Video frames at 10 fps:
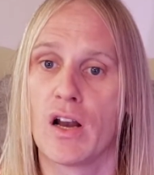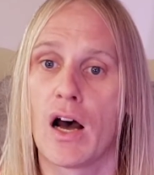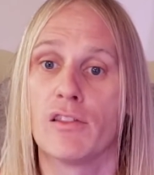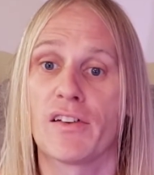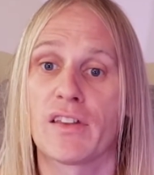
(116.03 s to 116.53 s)

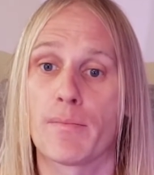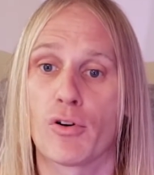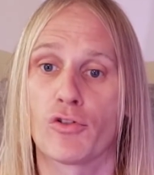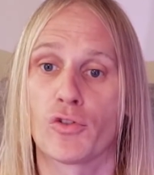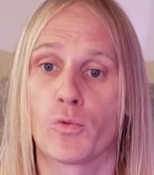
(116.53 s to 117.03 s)
unless that
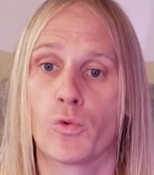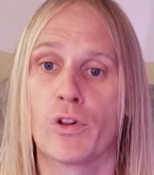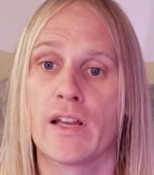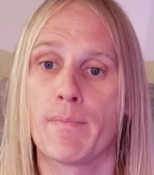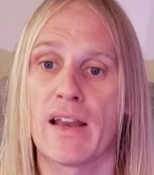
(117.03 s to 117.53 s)
person
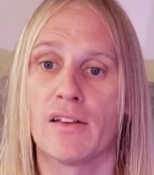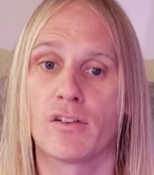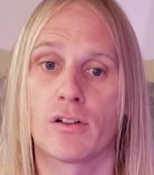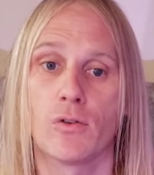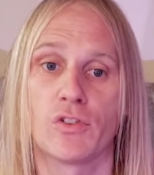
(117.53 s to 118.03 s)
really pays
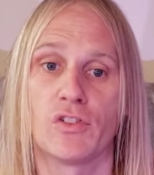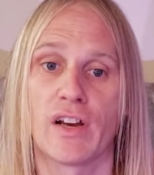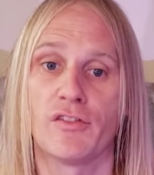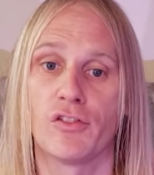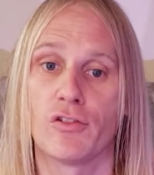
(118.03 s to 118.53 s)
close
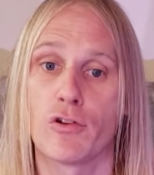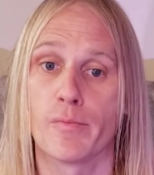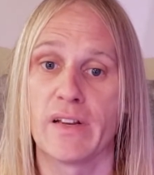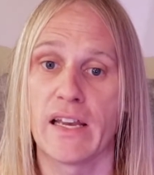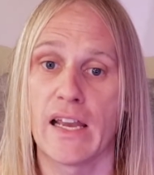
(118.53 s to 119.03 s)
attention to their
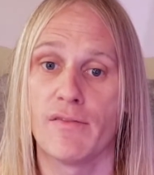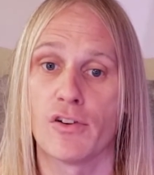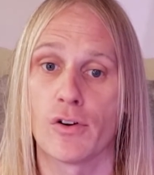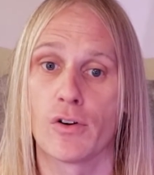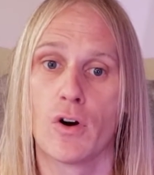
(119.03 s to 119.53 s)
behavior